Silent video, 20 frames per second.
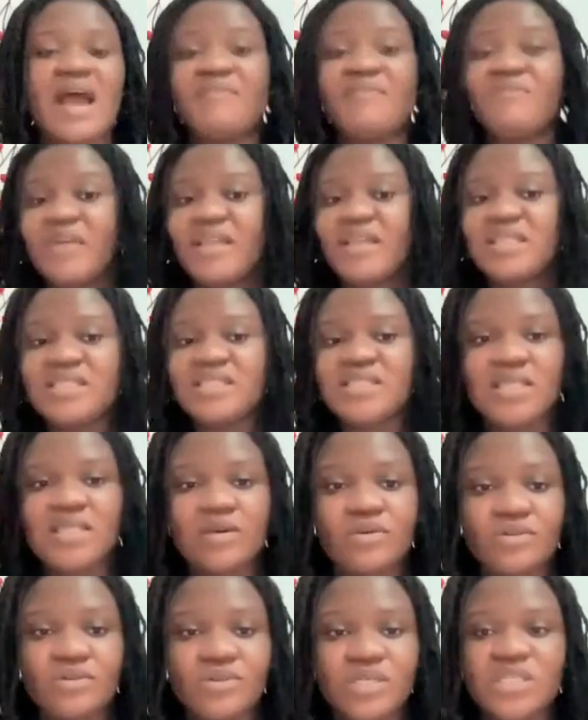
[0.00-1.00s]
affect
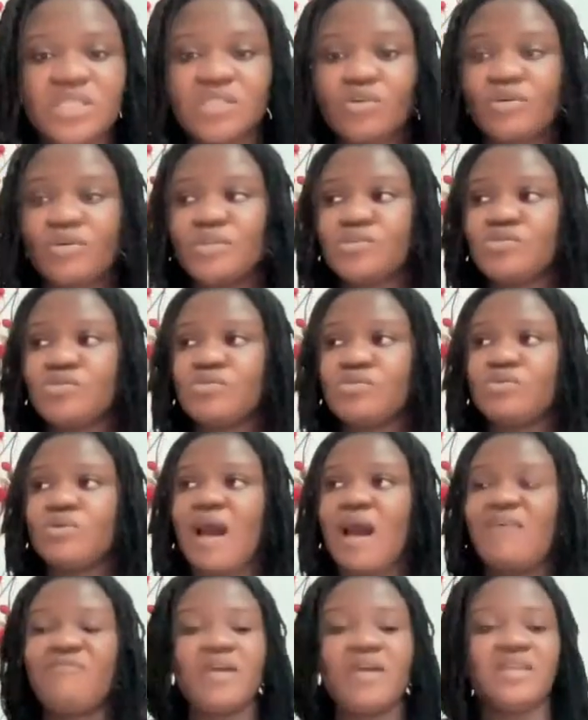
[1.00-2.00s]
sales? Is it going to
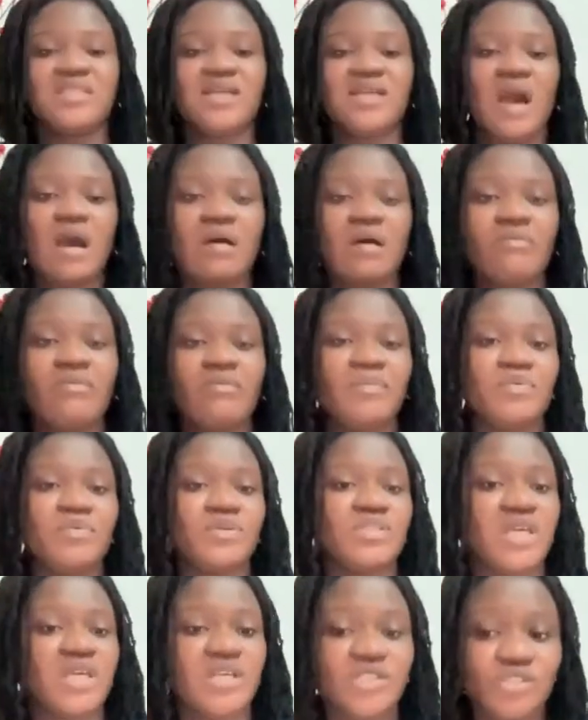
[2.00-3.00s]
affect our
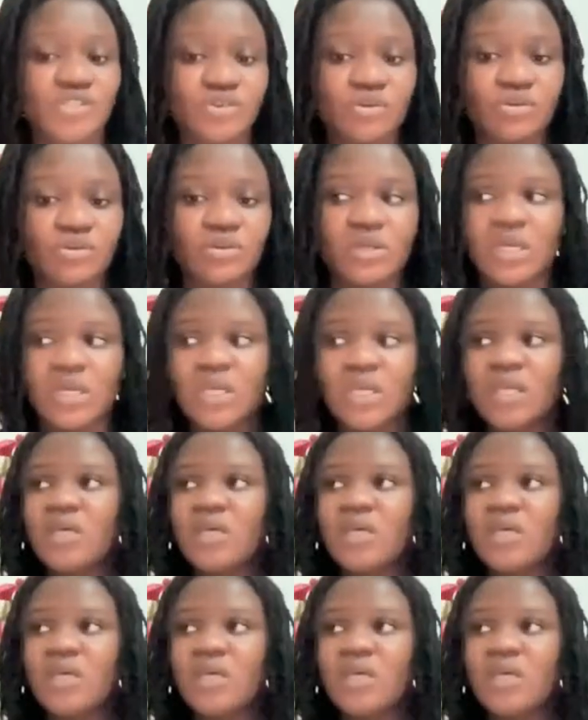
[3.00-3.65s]
reputation?